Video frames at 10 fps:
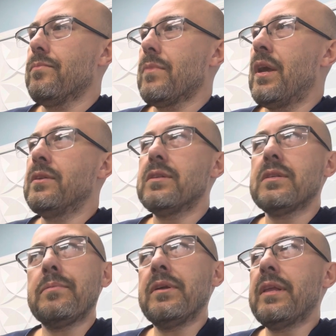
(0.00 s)
And this is
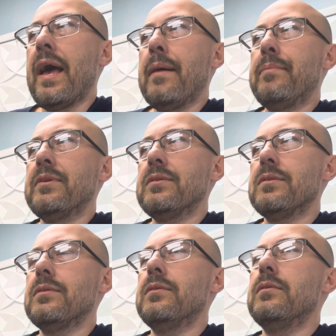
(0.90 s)
something that
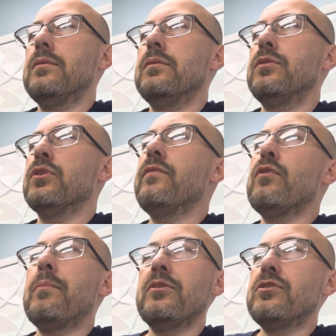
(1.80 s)
happens. They'll give
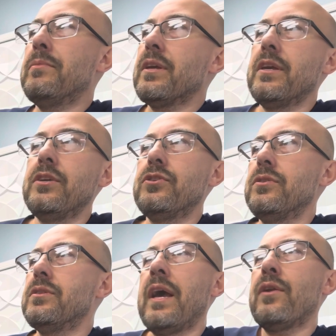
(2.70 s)
you a bunch of
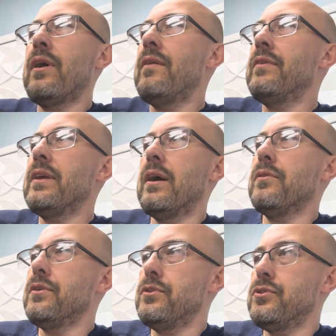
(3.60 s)
medications, say, I don't have any
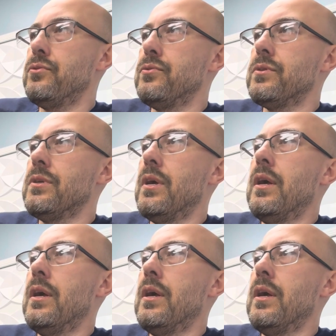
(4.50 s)
health issues.